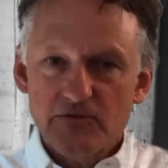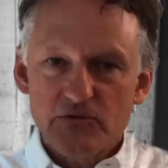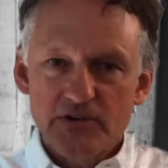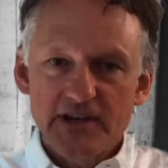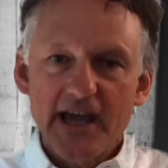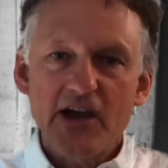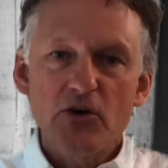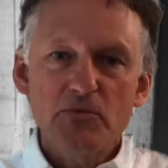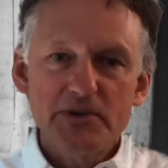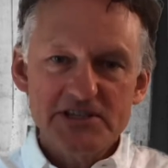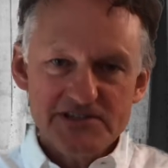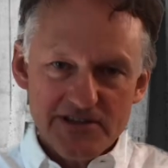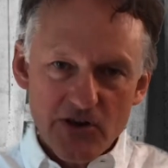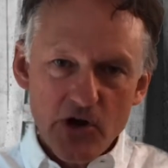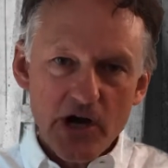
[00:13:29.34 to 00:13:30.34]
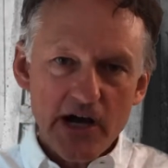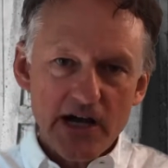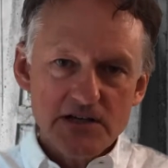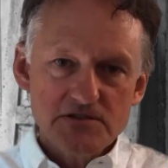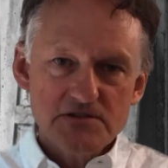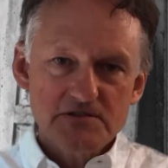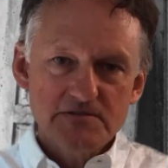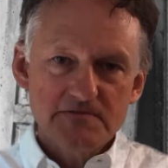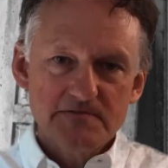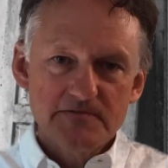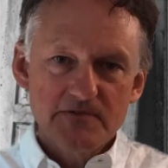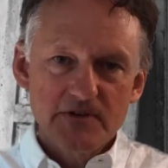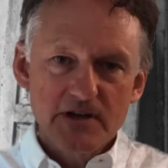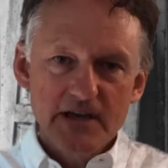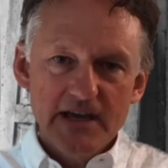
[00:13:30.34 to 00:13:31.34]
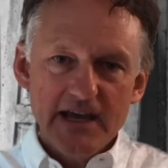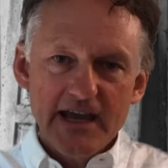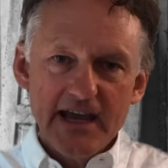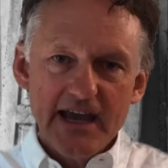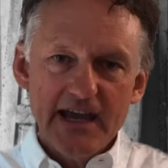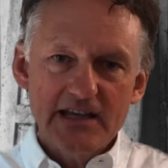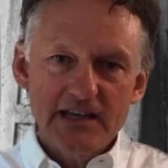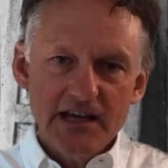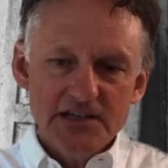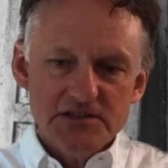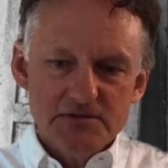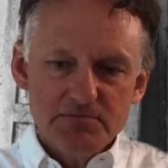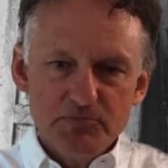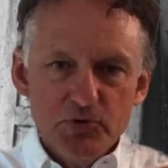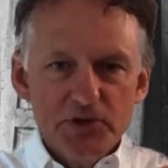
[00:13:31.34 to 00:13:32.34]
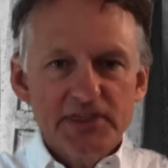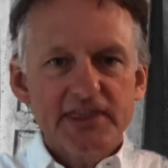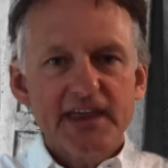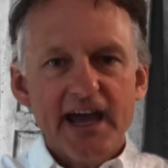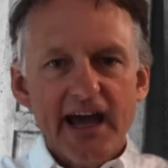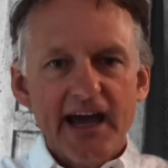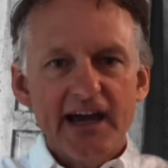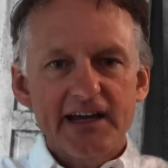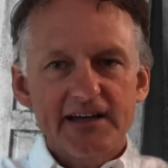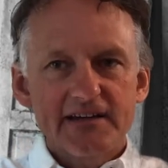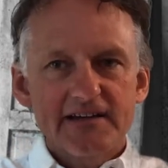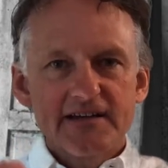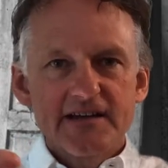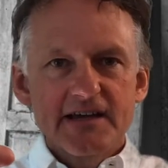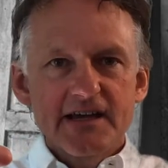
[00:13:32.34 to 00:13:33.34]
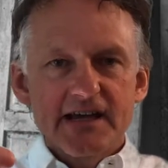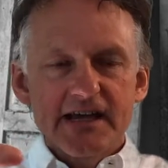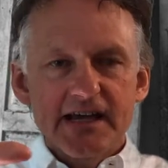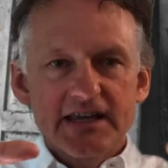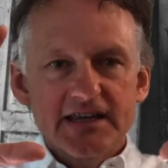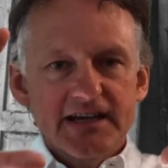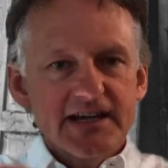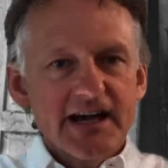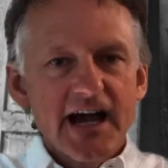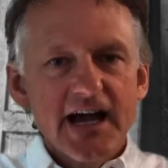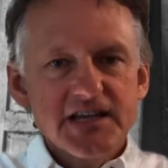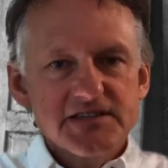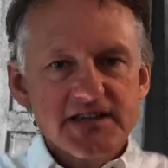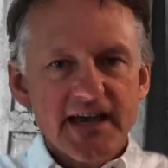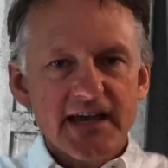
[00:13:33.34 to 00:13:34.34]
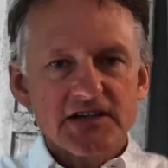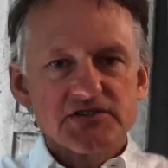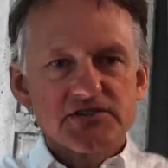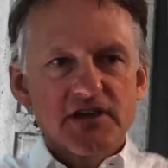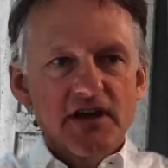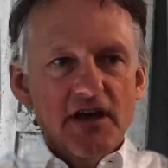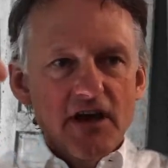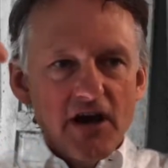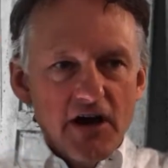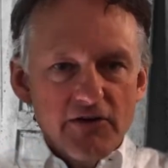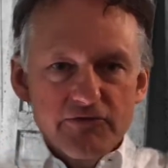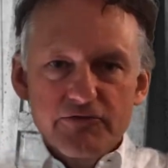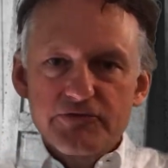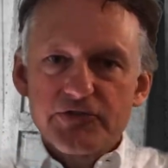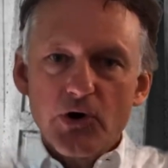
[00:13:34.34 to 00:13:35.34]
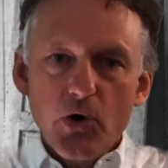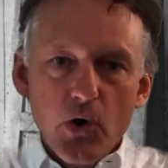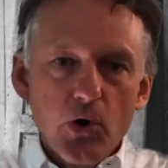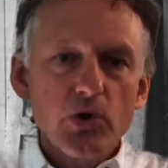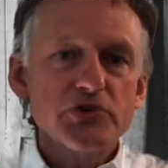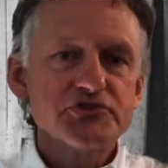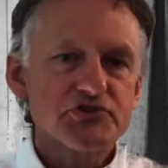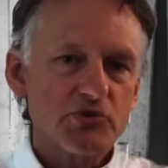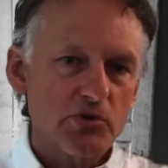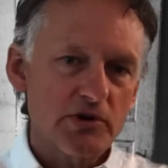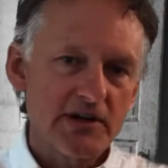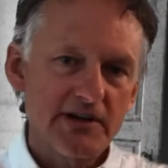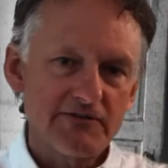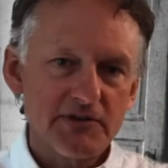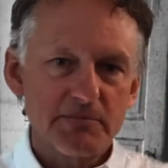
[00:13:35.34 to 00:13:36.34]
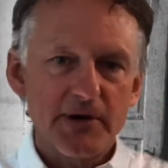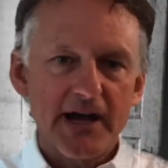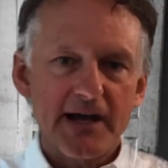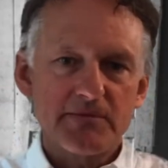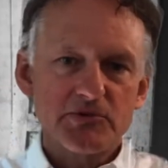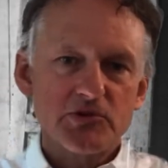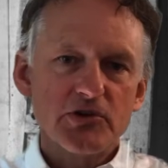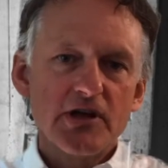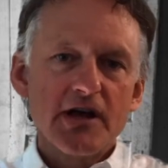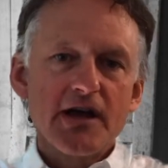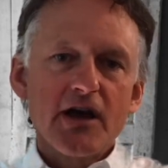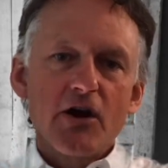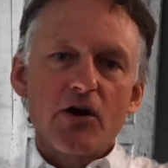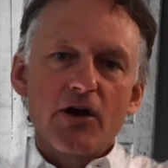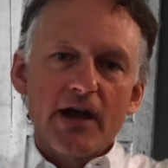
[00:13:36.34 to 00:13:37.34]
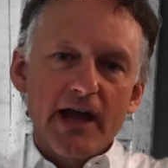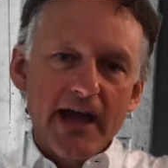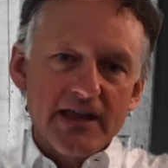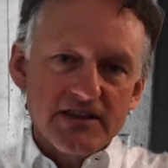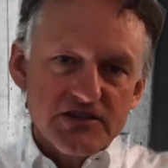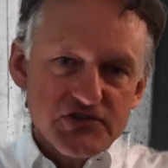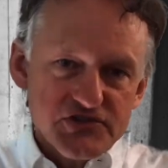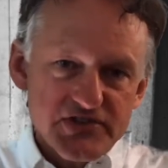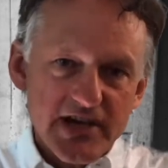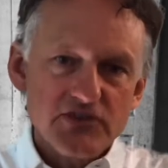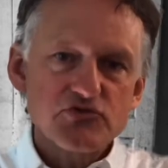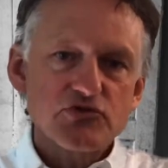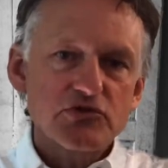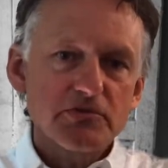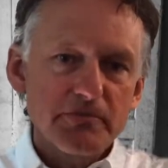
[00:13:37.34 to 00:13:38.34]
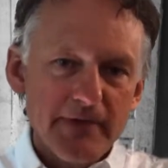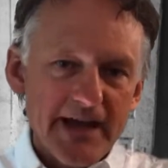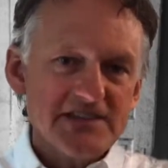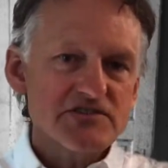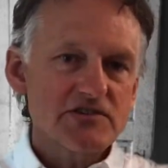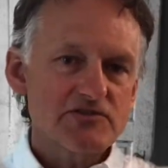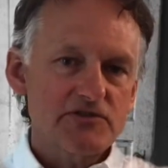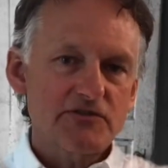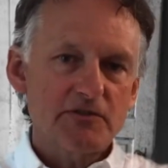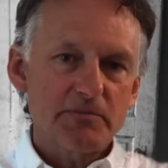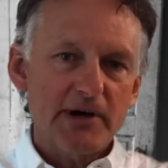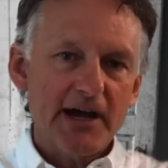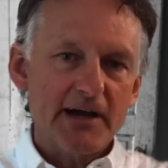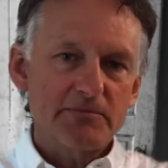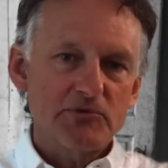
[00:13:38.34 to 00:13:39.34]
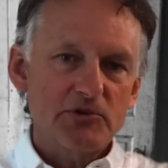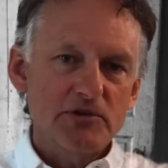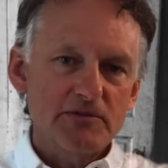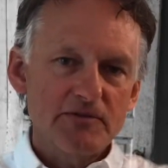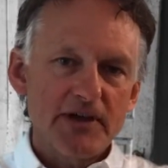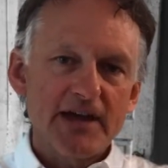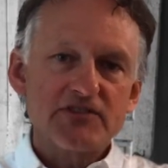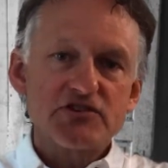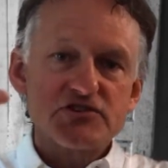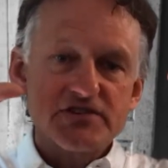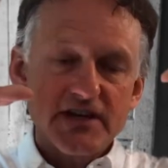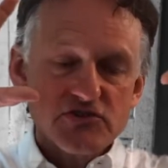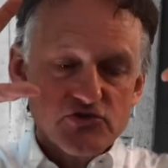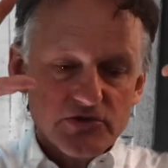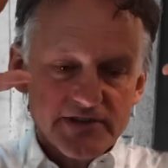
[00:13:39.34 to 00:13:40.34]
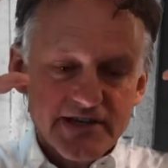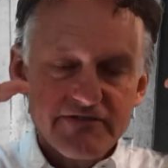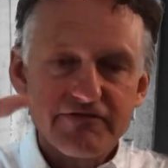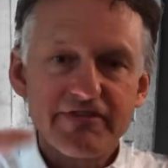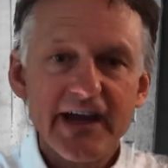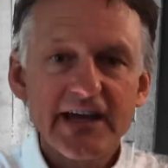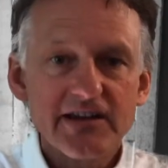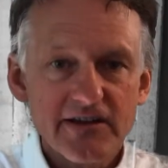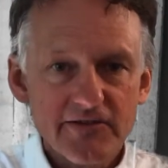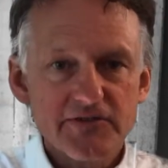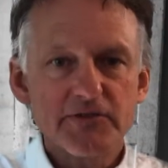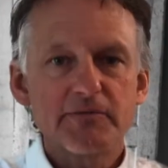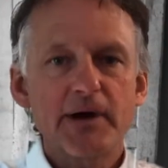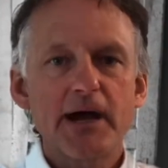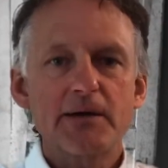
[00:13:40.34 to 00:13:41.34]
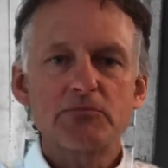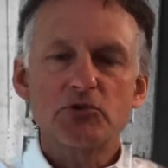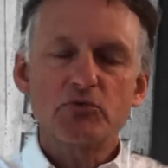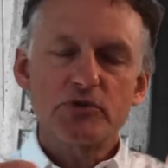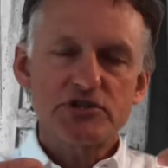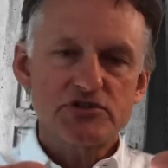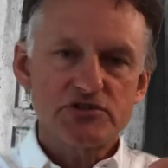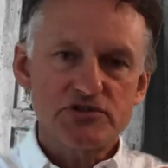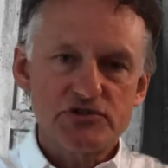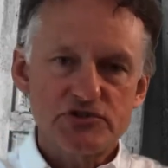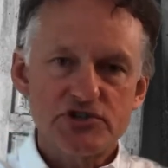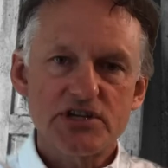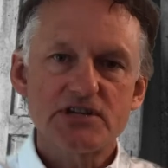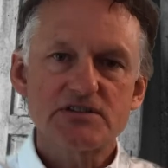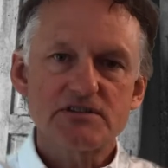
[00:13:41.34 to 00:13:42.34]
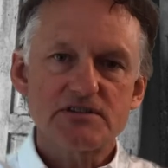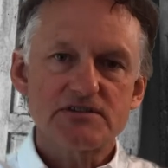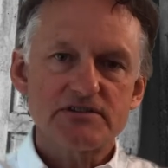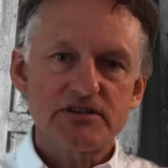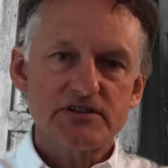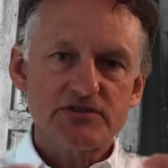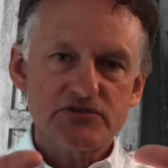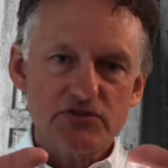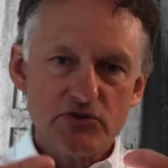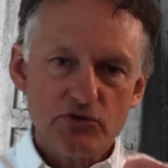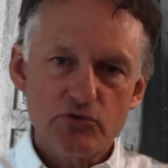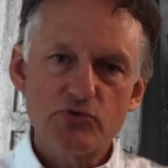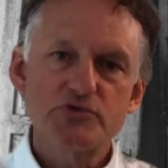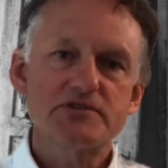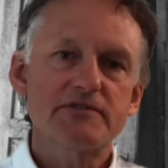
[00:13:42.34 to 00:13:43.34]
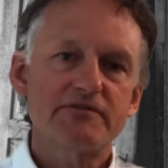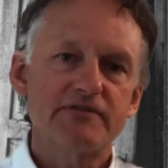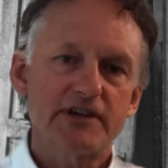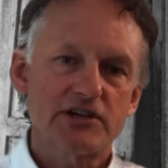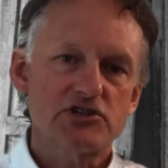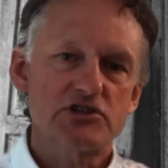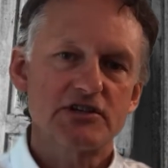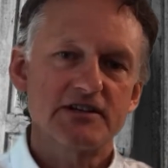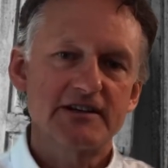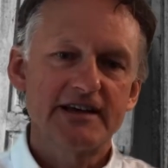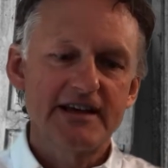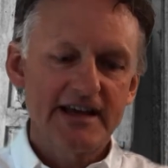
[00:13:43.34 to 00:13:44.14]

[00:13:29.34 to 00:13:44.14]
Naomi's loss. And let's put that in the context of the whole story of the Bible and the central message of the Bible and the central event of the Bible, which is Jesus' crucifixion